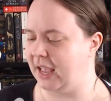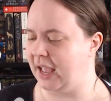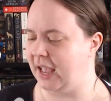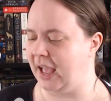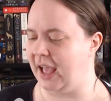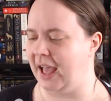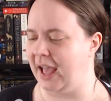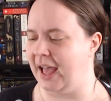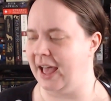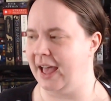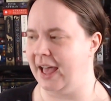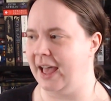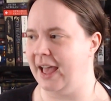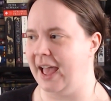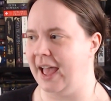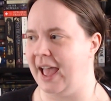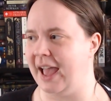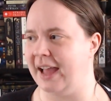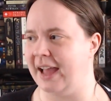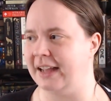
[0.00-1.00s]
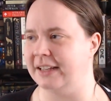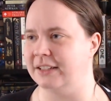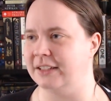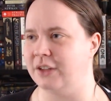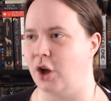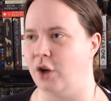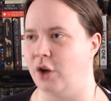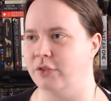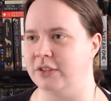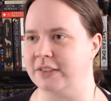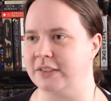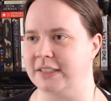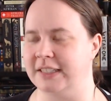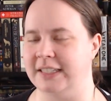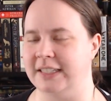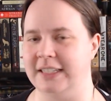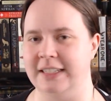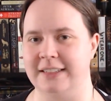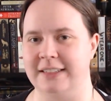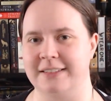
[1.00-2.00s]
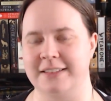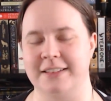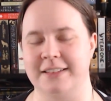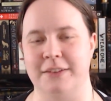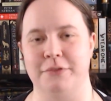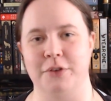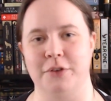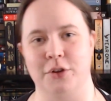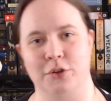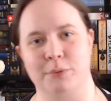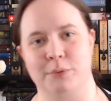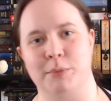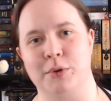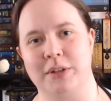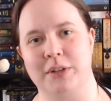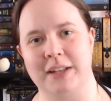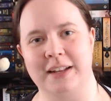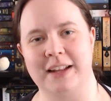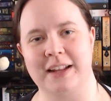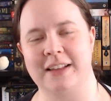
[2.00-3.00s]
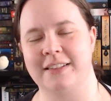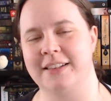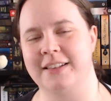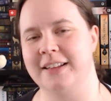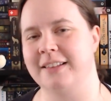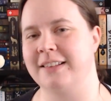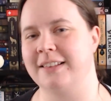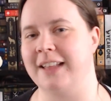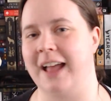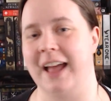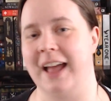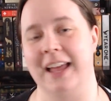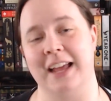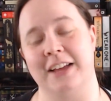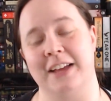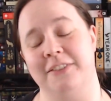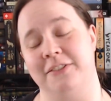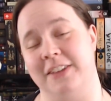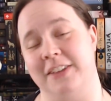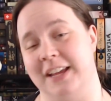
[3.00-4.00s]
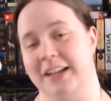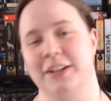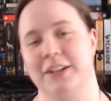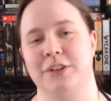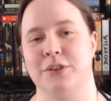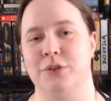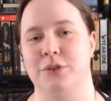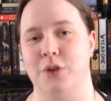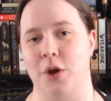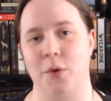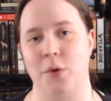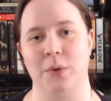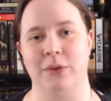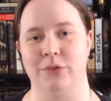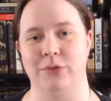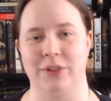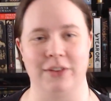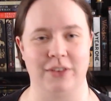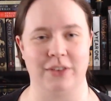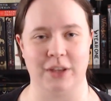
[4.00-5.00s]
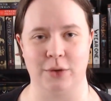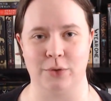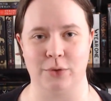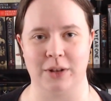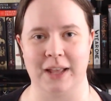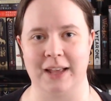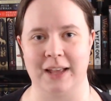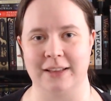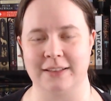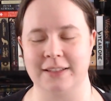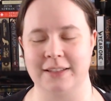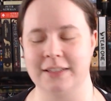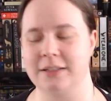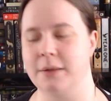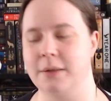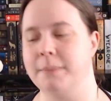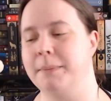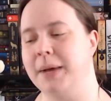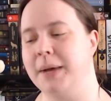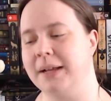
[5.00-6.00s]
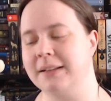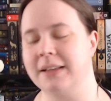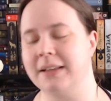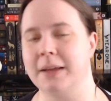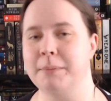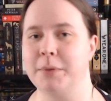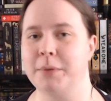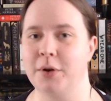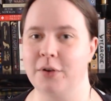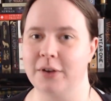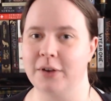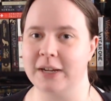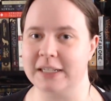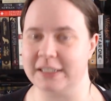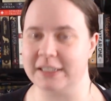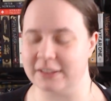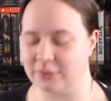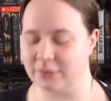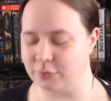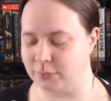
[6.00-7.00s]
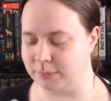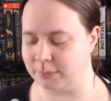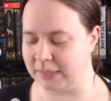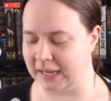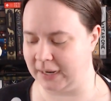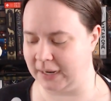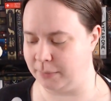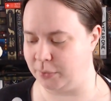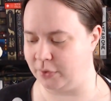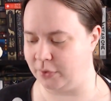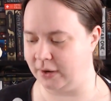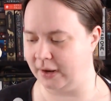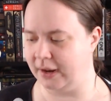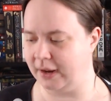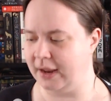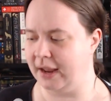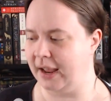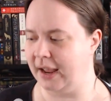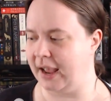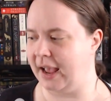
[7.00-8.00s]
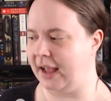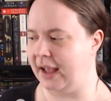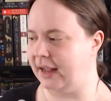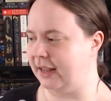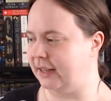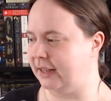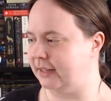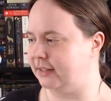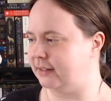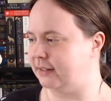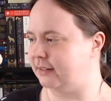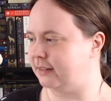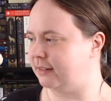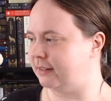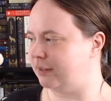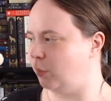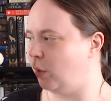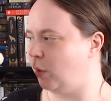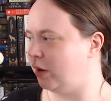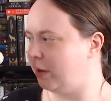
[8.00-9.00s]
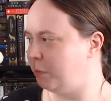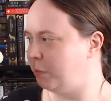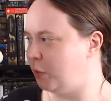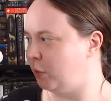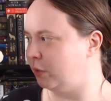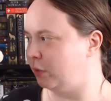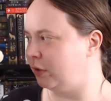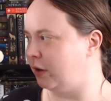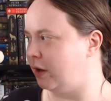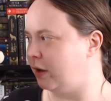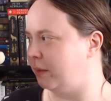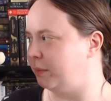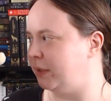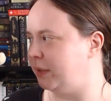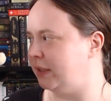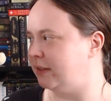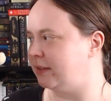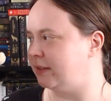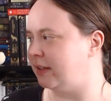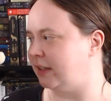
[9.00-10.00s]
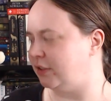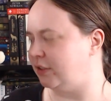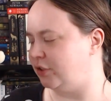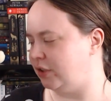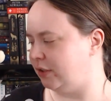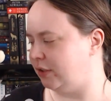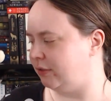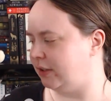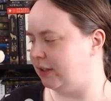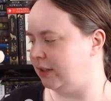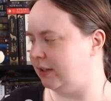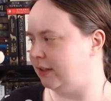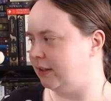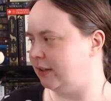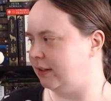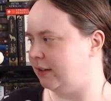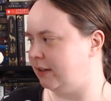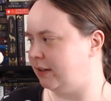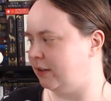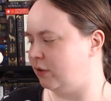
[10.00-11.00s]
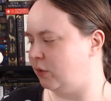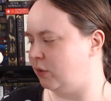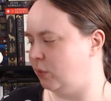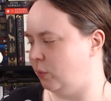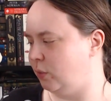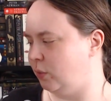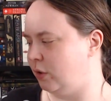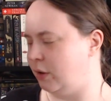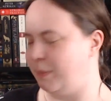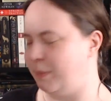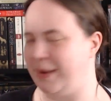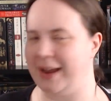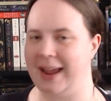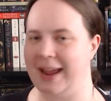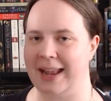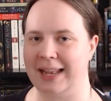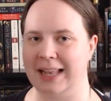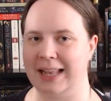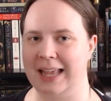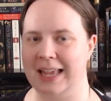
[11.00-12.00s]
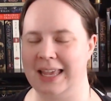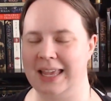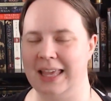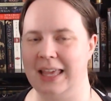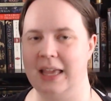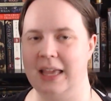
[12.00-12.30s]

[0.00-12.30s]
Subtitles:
And obviously it's the first book that has this. I have yet to know if the sequel has it, but I'm borrowing this from the library. And the one I'm holding up is Ancillary Sword by Anne Leckie.